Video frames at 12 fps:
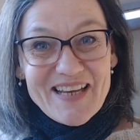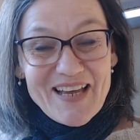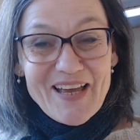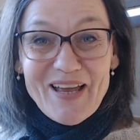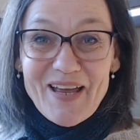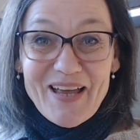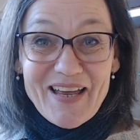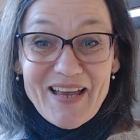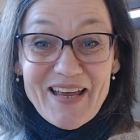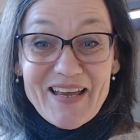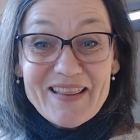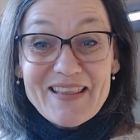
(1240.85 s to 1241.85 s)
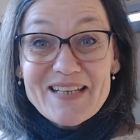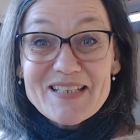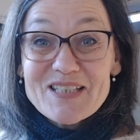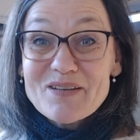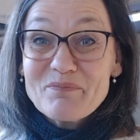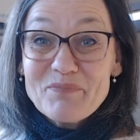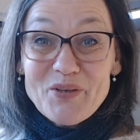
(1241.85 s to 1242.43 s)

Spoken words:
this